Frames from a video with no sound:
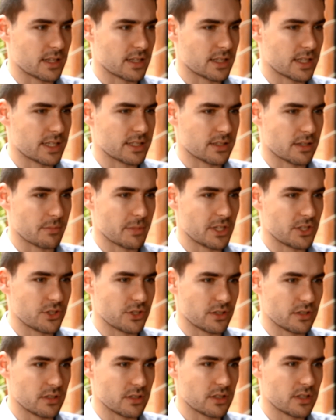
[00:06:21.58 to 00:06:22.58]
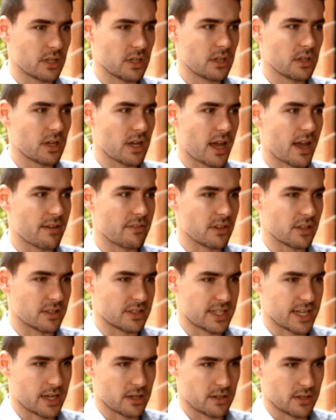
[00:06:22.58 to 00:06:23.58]
as I mentioned, having a
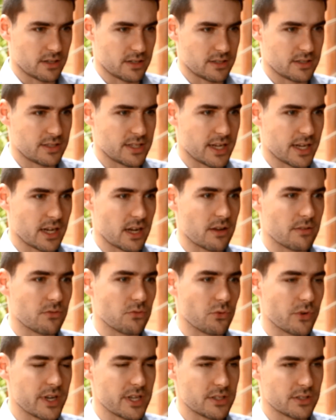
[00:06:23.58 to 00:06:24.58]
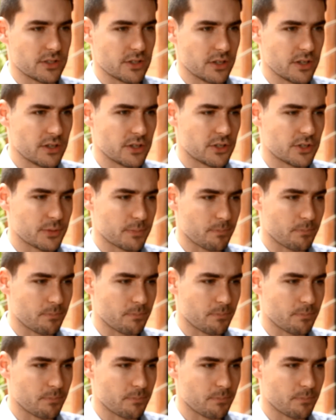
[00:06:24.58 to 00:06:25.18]
sound understanding of research